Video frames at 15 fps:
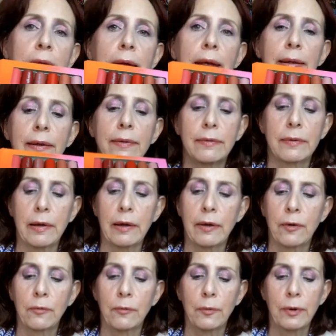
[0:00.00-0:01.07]
It's,
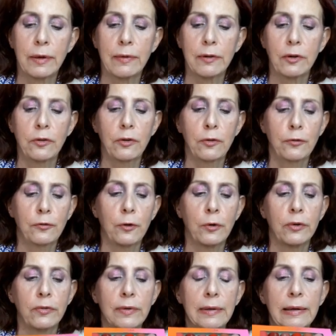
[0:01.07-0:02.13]
uh, what is it,
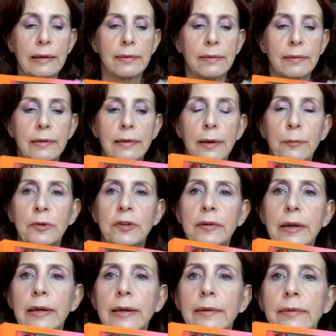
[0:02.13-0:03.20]
246
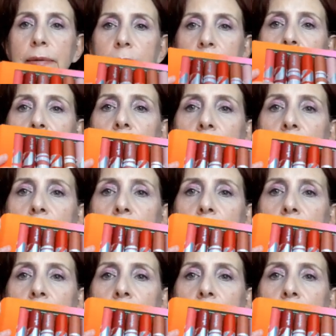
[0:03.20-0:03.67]
lipsticks.